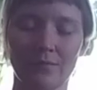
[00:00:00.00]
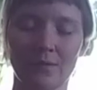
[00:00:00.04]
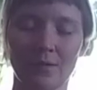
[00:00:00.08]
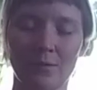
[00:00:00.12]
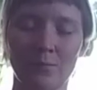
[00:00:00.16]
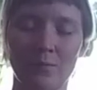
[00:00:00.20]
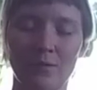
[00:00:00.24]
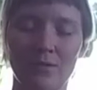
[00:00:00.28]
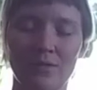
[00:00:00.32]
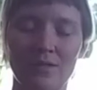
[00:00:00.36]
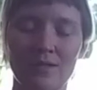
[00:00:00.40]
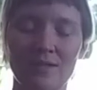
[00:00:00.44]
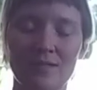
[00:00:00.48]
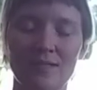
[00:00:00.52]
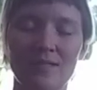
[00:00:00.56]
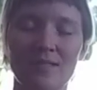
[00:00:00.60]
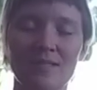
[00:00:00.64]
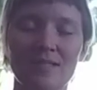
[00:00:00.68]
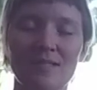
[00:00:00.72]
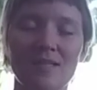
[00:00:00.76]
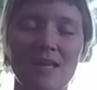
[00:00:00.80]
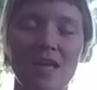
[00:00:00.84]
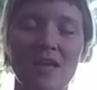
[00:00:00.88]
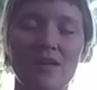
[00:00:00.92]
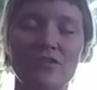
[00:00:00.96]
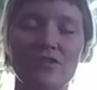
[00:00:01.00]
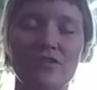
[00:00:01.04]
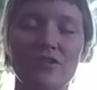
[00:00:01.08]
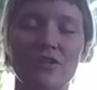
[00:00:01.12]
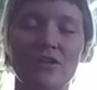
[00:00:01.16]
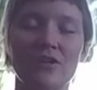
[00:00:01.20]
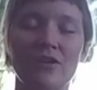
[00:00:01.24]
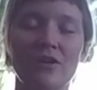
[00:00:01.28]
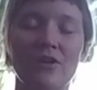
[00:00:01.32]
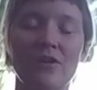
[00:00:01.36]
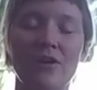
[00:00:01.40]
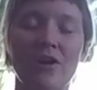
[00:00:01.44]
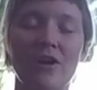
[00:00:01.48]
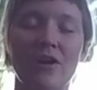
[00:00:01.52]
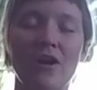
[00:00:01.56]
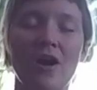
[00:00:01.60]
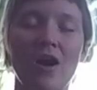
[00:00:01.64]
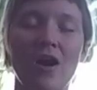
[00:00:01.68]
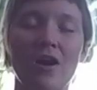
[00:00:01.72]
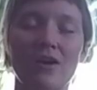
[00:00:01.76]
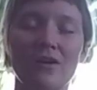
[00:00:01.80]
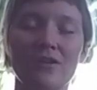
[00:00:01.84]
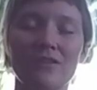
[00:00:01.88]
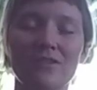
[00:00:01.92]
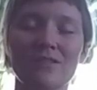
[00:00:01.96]
With this intention in our
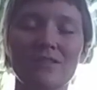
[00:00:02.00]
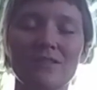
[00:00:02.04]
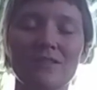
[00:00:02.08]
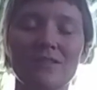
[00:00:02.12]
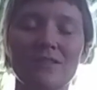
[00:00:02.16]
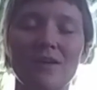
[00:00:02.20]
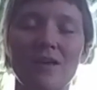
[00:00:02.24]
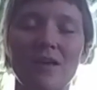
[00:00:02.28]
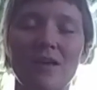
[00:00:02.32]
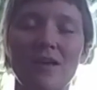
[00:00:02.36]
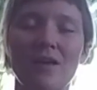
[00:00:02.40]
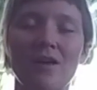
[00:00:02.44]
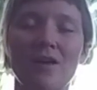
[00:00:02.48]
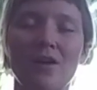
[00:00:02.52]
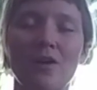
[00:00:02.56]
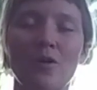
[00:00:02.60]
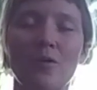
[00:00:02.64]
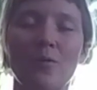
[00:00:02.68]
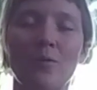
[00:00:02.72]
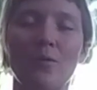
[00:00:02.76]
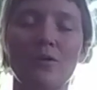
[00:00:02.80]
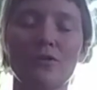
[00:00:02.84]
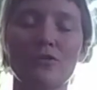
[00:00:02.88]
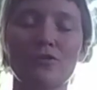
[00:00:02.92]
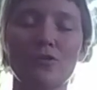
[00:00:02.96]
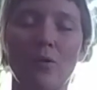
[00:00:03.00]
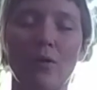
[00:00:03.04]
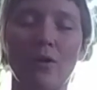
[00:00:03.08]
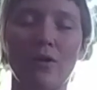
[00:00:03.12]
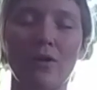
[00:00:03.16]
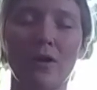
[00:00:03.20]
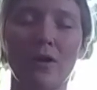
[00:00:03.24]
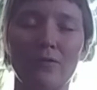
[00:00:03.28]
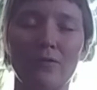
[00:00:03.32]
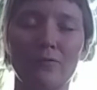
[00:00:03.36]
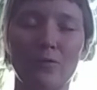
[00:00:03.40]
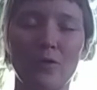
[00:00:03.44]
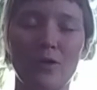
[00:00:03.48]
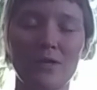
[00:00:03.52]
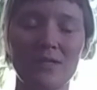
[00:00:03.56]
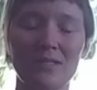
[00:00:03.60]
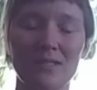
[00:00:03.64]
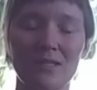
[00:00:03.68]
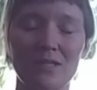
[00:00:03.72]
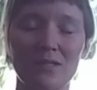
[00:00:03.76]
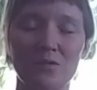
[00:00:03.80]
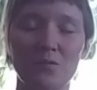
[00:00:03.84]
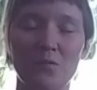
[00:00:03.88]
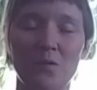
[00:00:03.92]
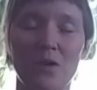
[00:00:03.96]
hearts, we'll join
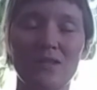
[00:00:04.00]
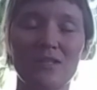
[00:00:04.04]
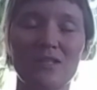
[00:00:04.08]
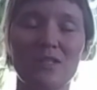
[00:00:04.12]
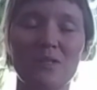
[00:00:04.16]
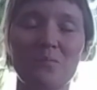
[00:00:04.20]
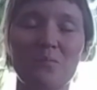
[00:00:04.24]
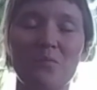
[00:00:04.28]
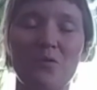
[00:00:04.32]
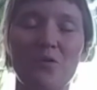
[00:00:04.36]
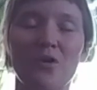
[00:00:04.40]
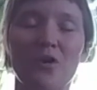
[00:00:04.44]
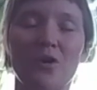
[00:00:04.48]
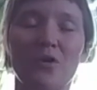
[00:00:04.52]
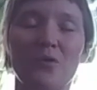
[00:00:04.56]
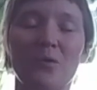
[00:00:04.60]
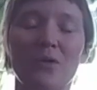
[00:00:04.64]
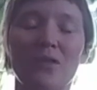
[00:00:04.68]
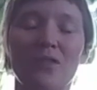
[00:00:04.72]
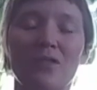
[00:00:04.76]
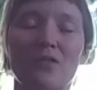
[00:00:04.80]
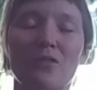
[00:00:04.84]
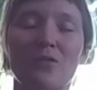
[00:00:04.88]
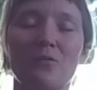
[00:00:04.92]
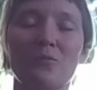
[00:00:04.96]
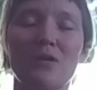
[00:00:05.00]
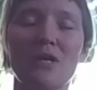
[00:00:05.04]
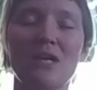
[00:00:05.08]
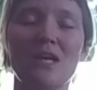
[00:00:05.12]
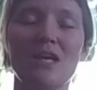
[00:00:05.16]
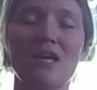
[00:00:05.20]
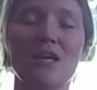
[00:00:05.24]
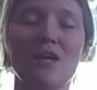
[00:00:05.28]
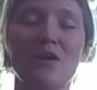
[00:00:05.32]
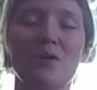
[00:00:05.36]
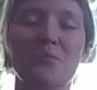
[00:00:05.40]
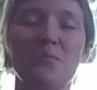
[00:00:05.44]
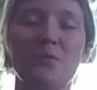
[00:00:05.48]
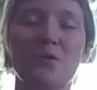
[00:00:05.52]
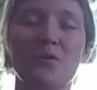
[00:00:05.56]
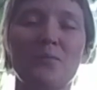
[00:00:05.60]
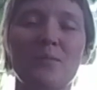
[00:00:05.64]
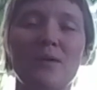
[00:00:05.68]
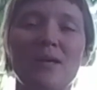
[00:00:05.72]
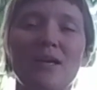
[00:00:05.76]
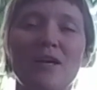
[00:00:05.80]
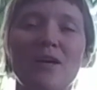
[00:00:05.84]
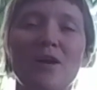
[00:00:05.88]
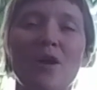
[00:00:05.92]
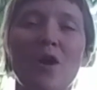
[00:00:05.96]
voices once more with 3
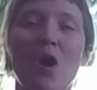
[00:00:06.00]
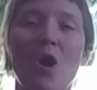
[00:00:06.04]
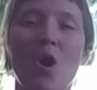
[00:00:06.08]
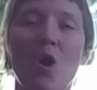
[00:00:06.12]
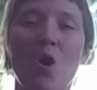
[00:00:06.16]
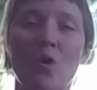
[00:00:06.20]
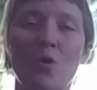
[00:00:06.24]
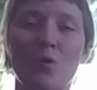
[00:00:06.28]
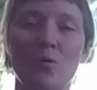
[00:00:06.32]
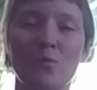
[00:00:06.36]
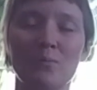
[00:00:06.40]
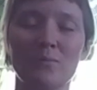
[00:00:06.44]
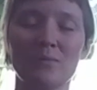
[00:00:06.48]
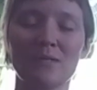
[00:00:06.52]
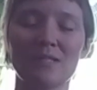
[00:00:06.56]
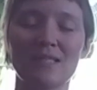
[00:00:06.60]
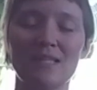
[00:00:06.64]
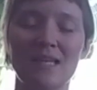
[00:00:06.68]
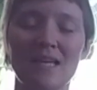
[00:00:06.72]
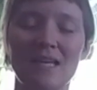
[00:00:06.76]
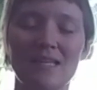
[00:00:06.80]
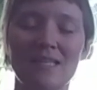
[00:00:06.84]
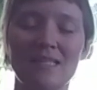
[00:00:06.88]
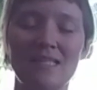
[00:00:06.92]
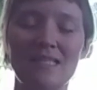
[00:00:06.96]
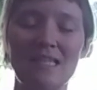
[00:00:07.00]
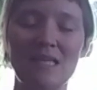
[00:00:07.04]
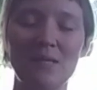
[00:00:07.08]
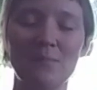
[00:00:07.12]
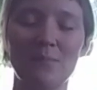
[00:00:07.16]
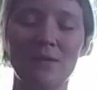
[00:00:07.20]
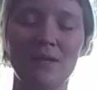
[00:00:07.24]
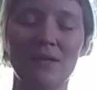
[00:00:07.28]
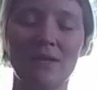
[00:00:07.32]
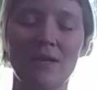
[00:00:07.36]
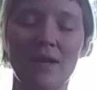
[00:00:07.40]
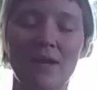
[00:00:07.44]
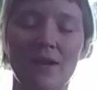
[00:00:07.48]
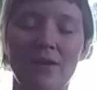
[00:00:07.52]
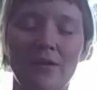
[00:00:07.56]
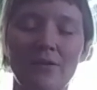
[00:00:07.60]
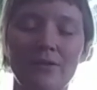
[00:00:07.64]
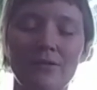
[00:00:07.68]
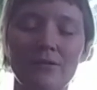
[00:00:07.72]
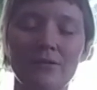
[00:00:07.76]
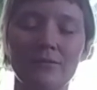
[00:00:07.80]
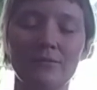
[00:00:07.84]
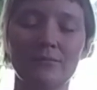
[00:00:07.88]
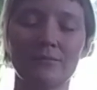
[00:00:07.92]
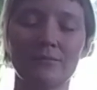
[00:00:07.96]
booming ohms. Take a deep inhale.